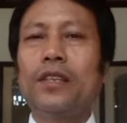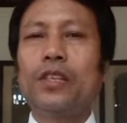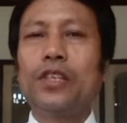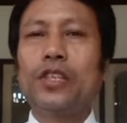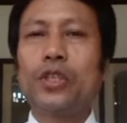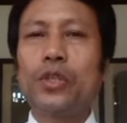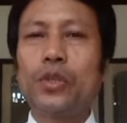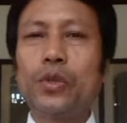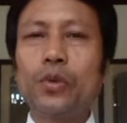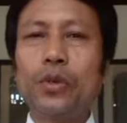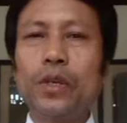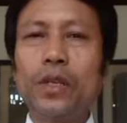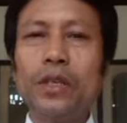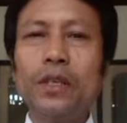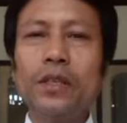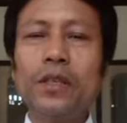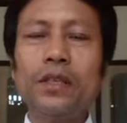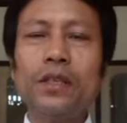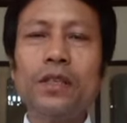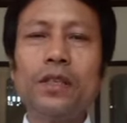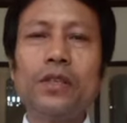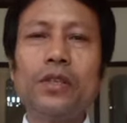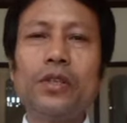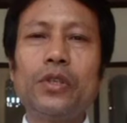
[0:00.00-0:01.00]

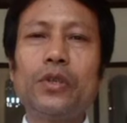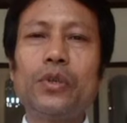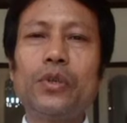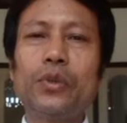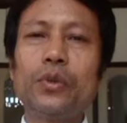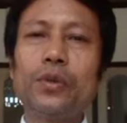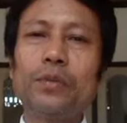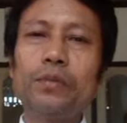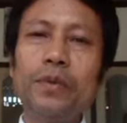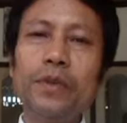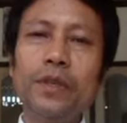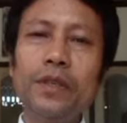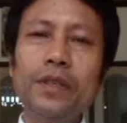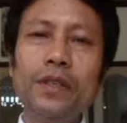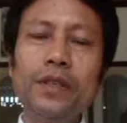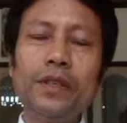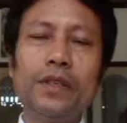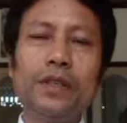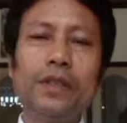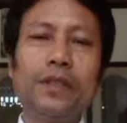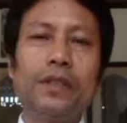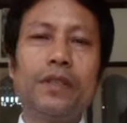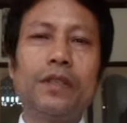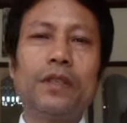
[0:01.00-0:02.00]
Student should
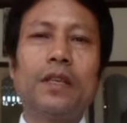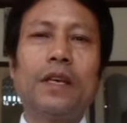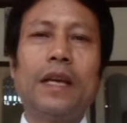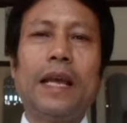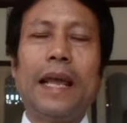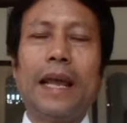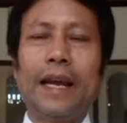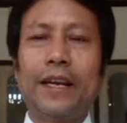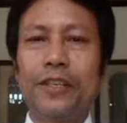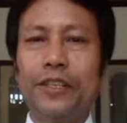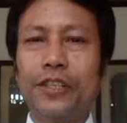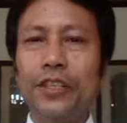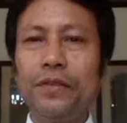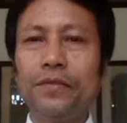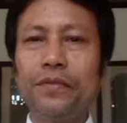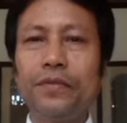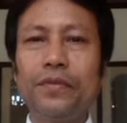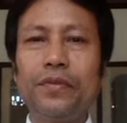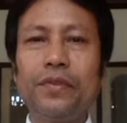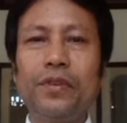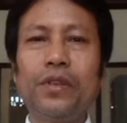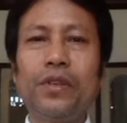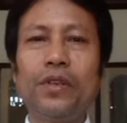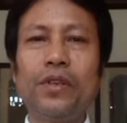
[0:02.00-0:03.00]
be
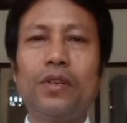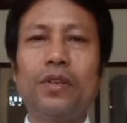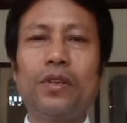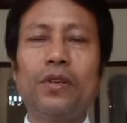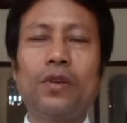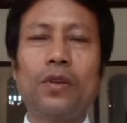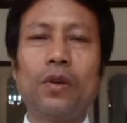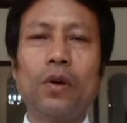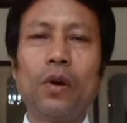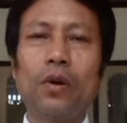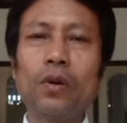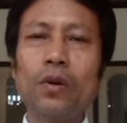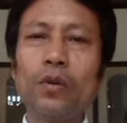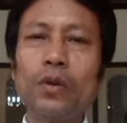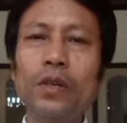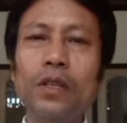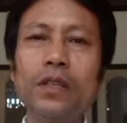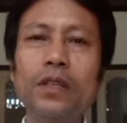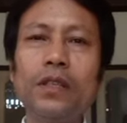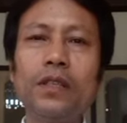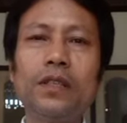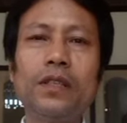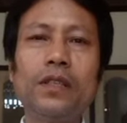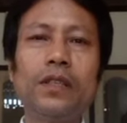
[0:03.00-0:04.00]
active. Not only
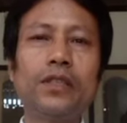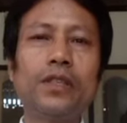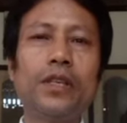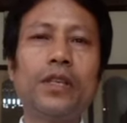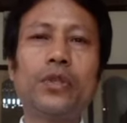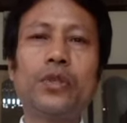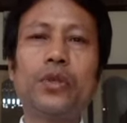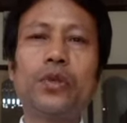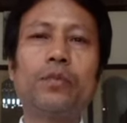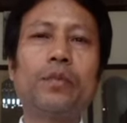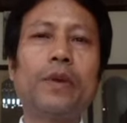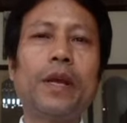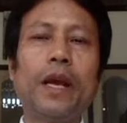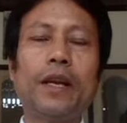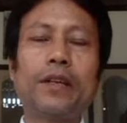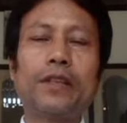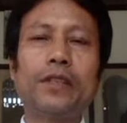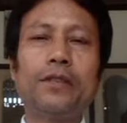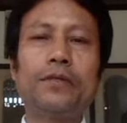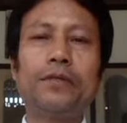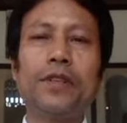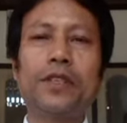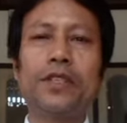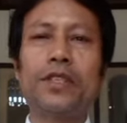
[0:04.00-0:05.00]
the teacher should be
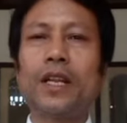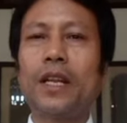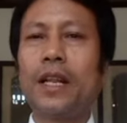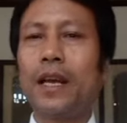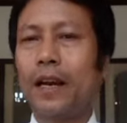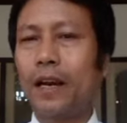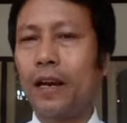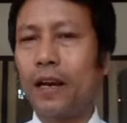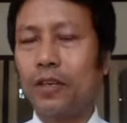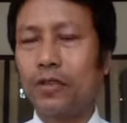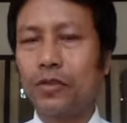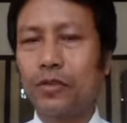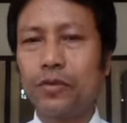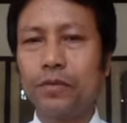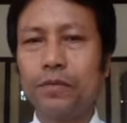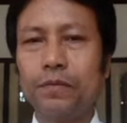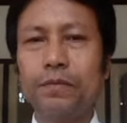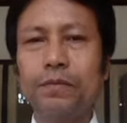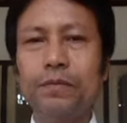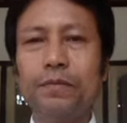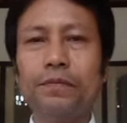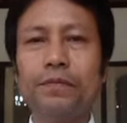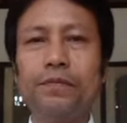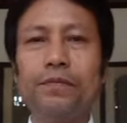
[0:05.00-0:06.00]
active inside the
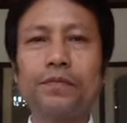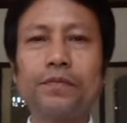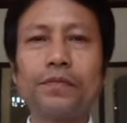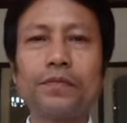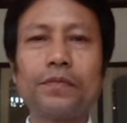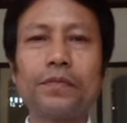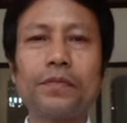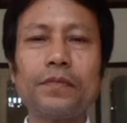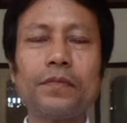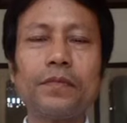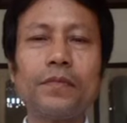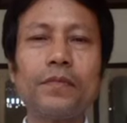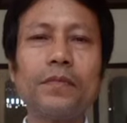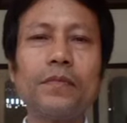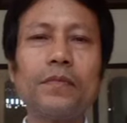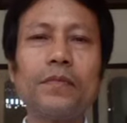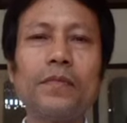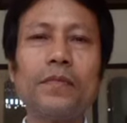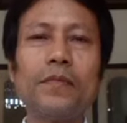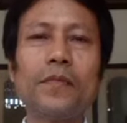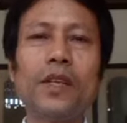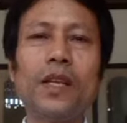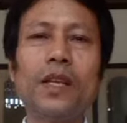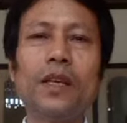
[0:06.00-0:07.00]
classroom.
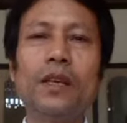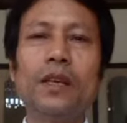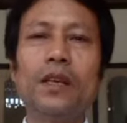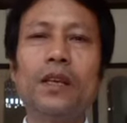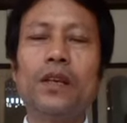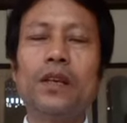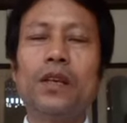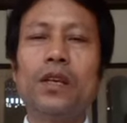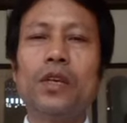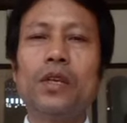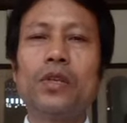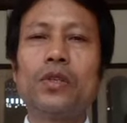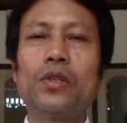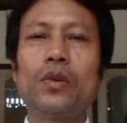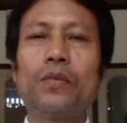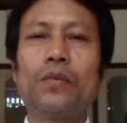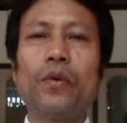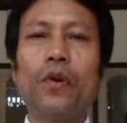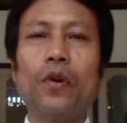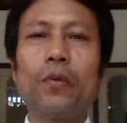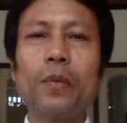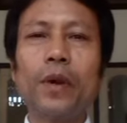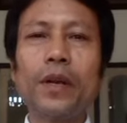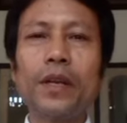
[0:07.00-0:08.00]
So
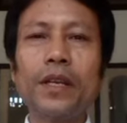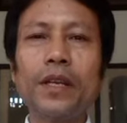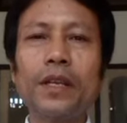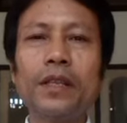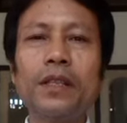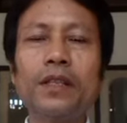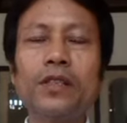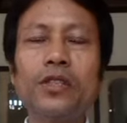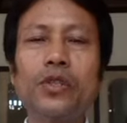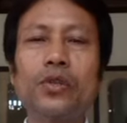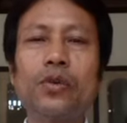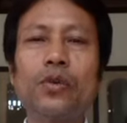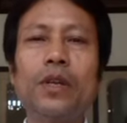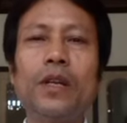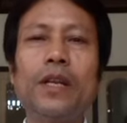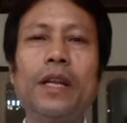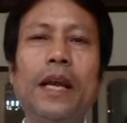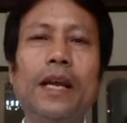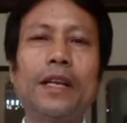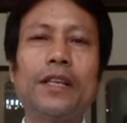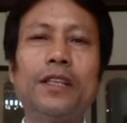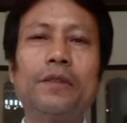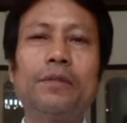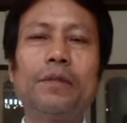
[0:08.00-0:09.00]
for making the student
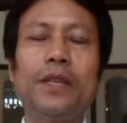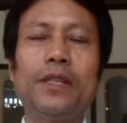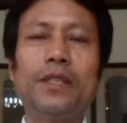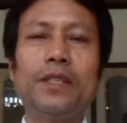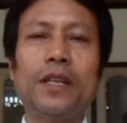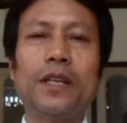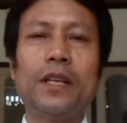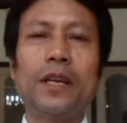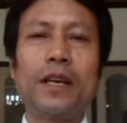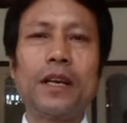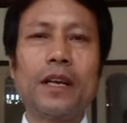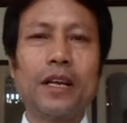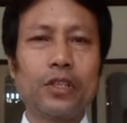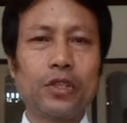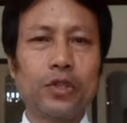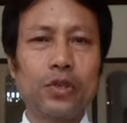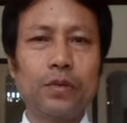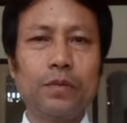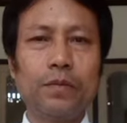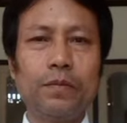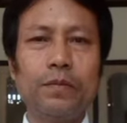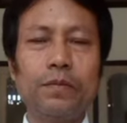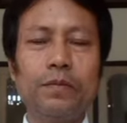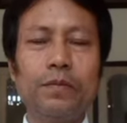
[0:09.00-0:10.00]
active inside the
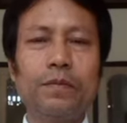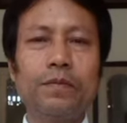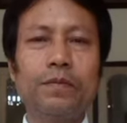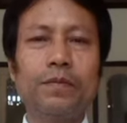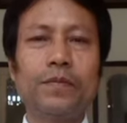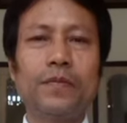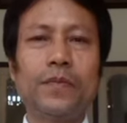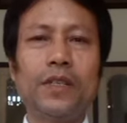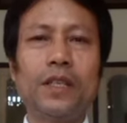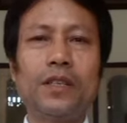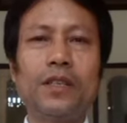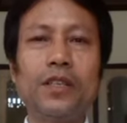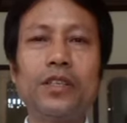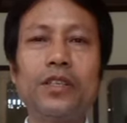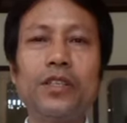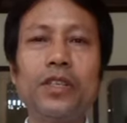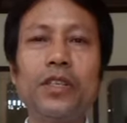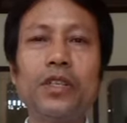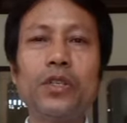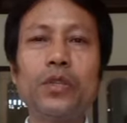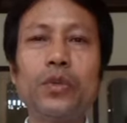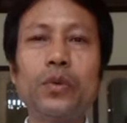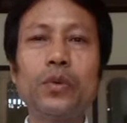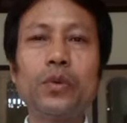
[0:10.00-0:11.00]
classroom, the
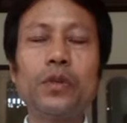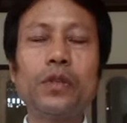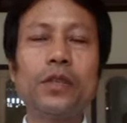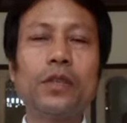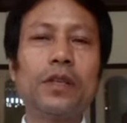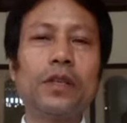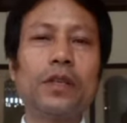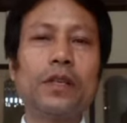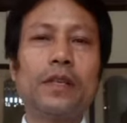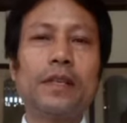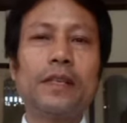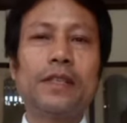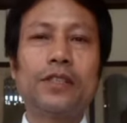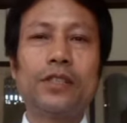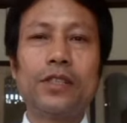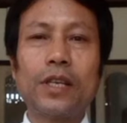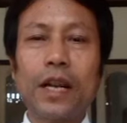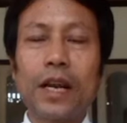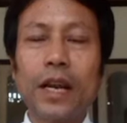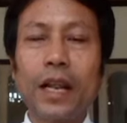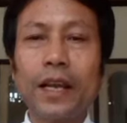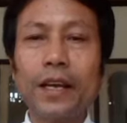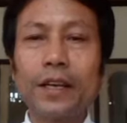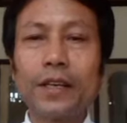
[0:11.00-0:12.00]
teacher should
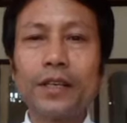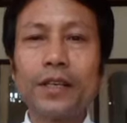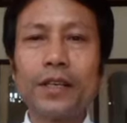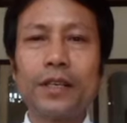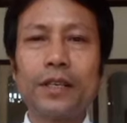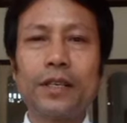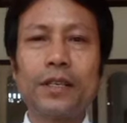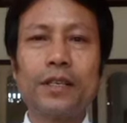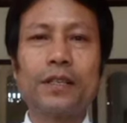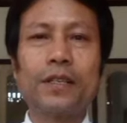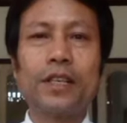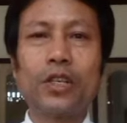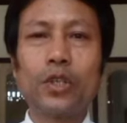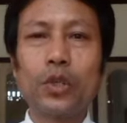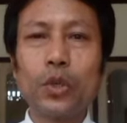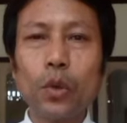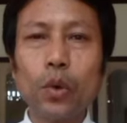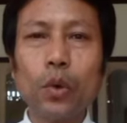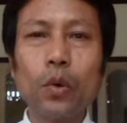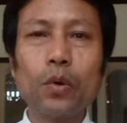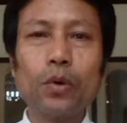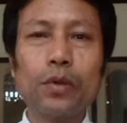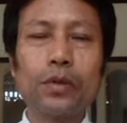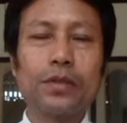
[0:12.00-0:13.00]
select the
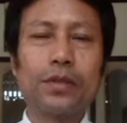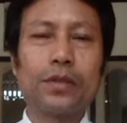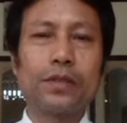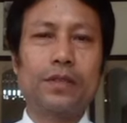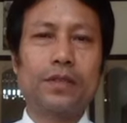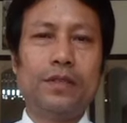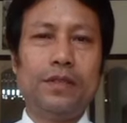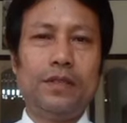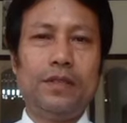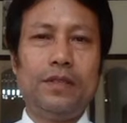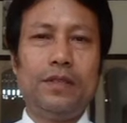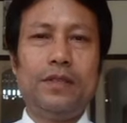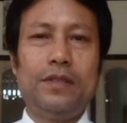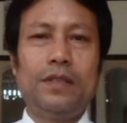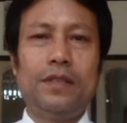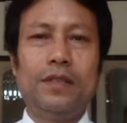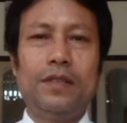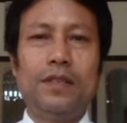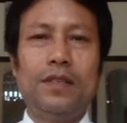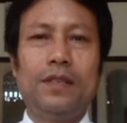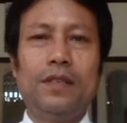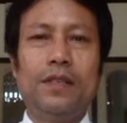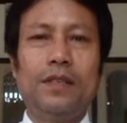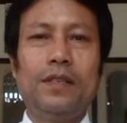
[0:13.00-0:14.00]
tools,
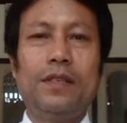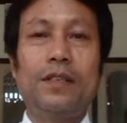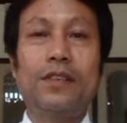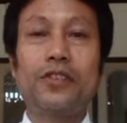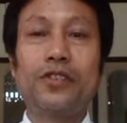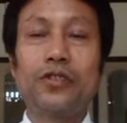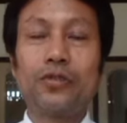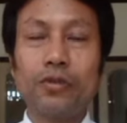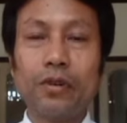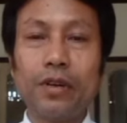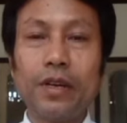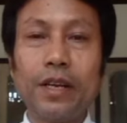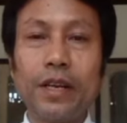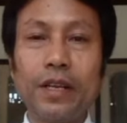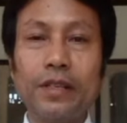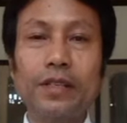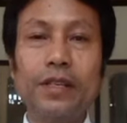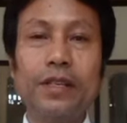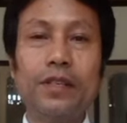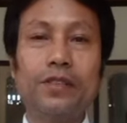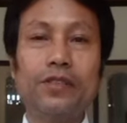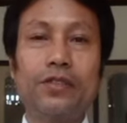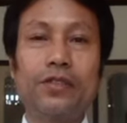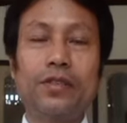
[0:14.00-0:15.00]
the
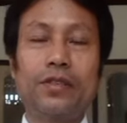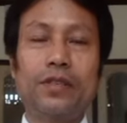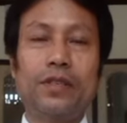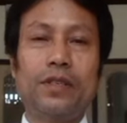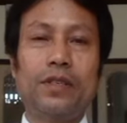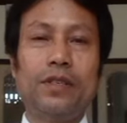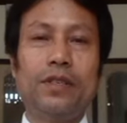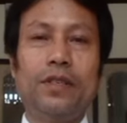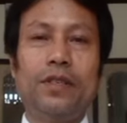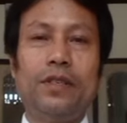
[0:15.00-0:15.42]
strategies,